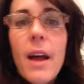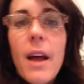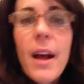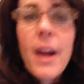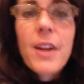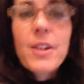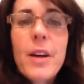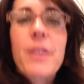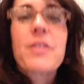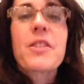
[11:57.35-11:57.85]

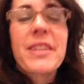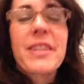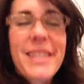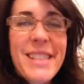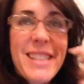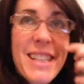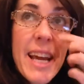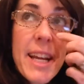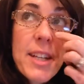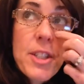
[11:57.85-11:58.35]
I was going to
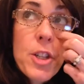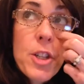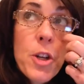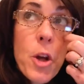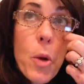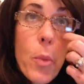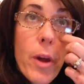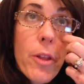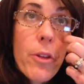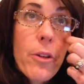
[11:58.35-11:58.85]
say to
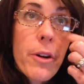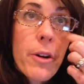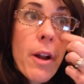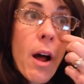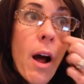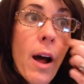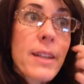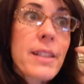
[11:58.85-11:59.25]
know whether or not